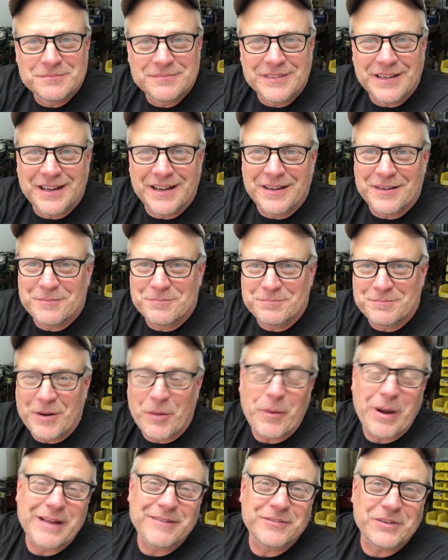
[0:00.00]
My
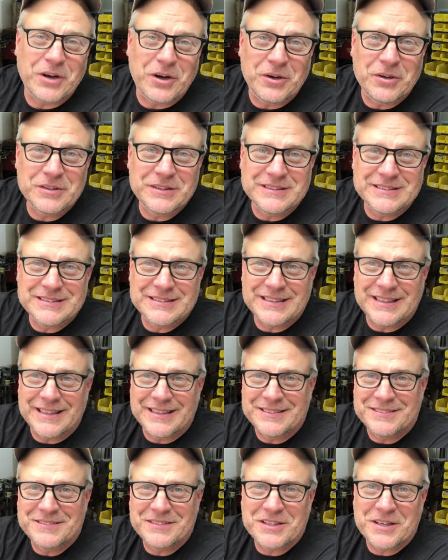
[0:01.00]
wife called and
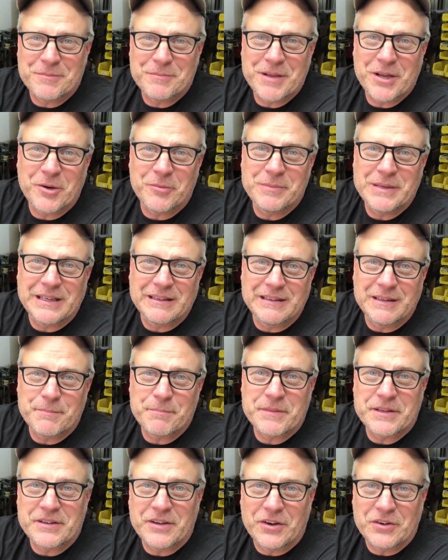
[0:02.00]
said, come help me clip
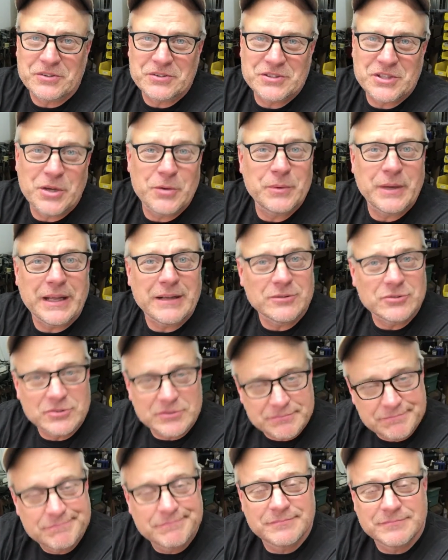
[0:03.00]
the dog's toenails,
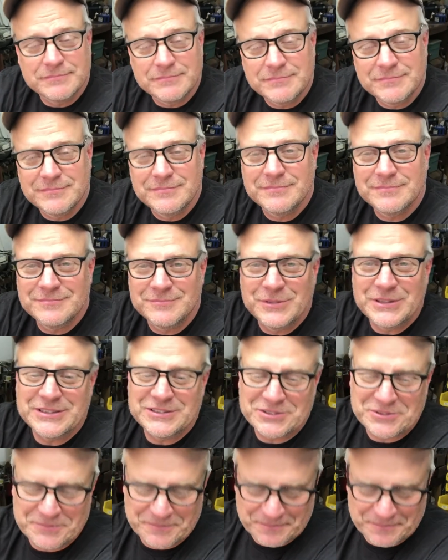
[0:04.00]
which,